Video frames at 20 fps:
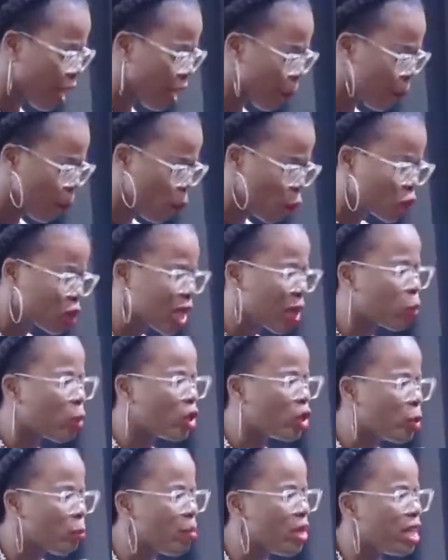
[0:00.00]
And most times
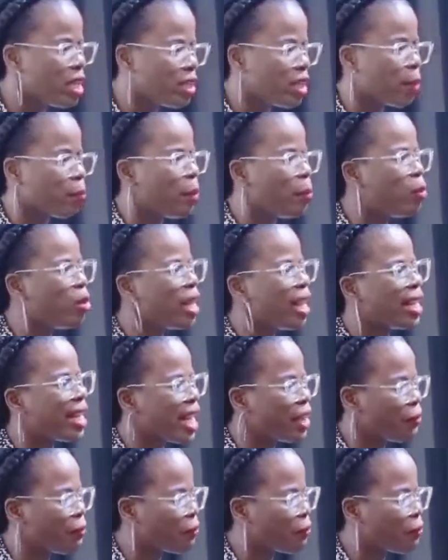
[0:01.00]
when she ministers, people that get